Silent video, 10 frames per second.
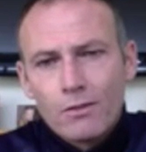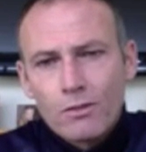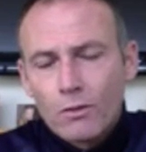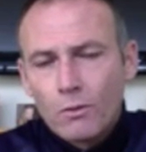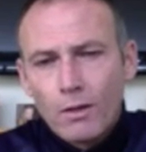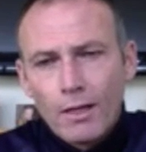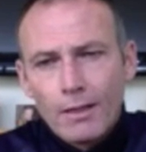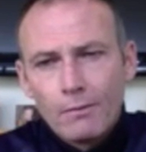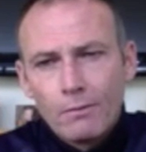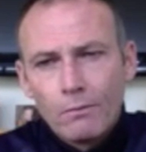
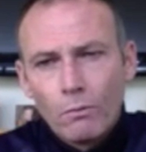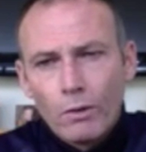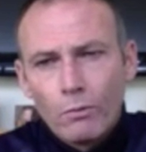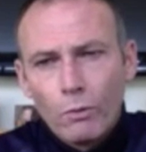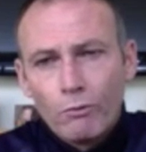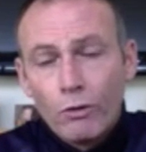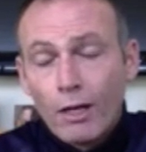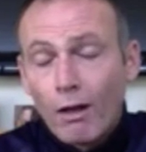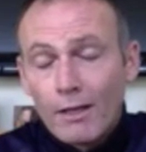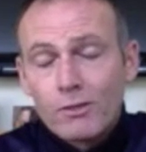So we
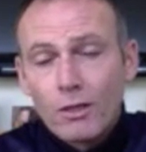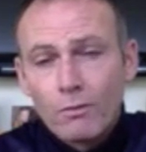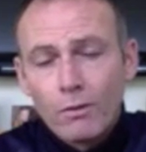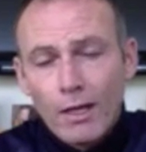realised that